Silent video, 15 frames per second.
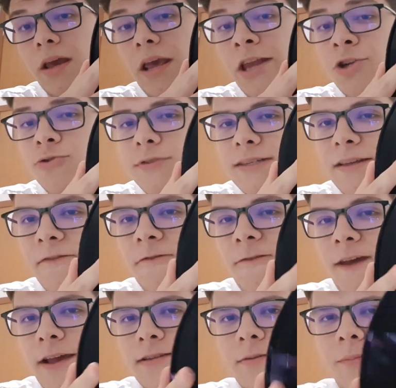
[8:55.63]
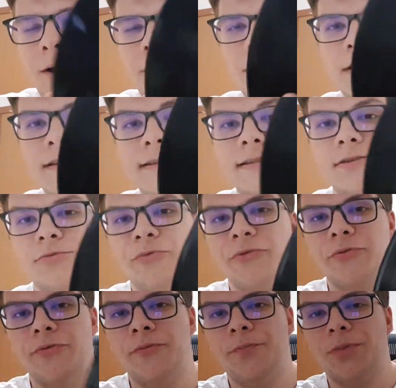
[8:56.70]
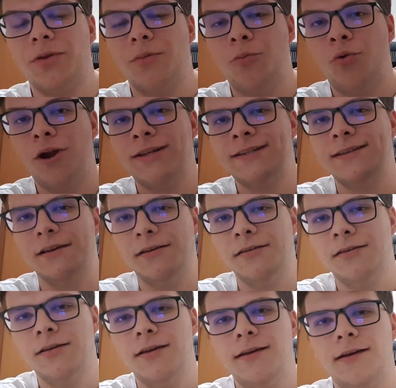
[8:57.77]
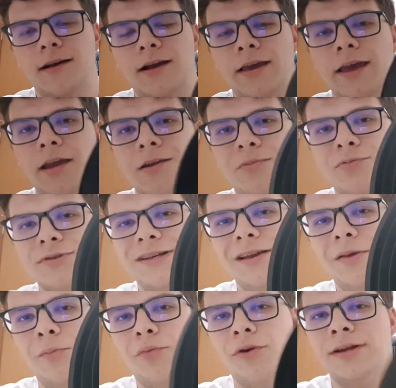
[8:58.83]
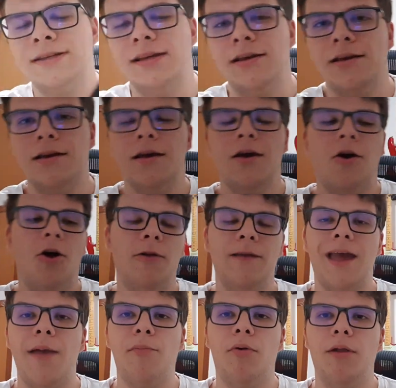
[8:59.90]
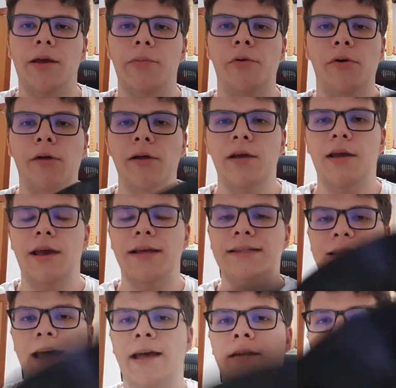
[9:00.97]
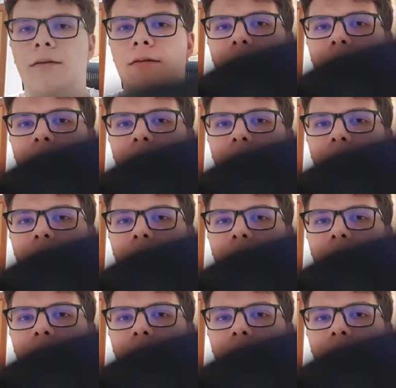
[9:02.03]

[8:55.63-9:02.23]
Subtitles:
interesting fact about this pressing, again a Brazilian pressing on the Apple label, is that